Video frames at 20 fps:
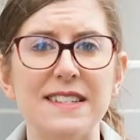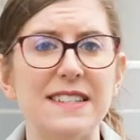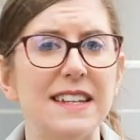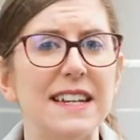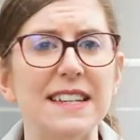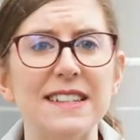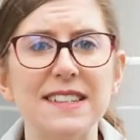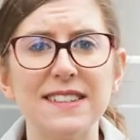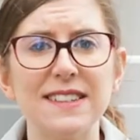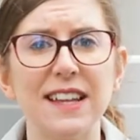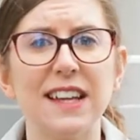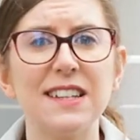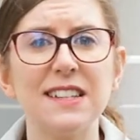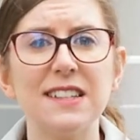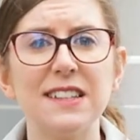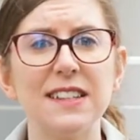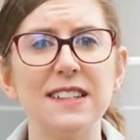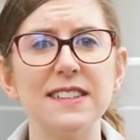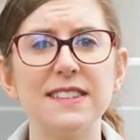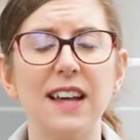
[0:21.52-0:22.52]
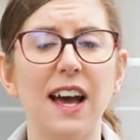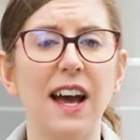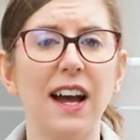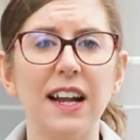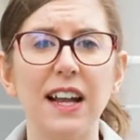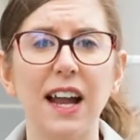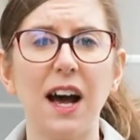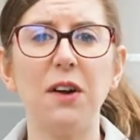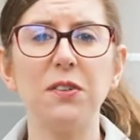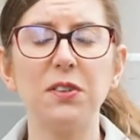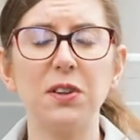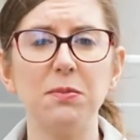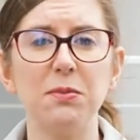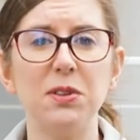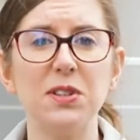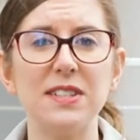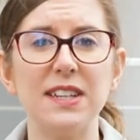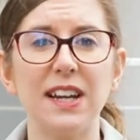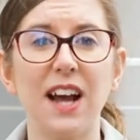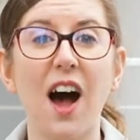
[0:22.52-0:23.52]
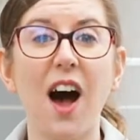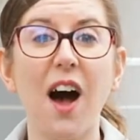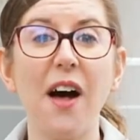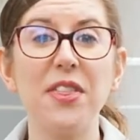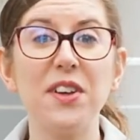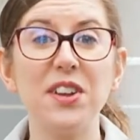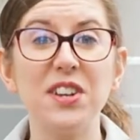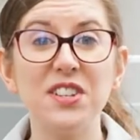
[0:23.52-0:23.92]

Data centers and cloud computing are the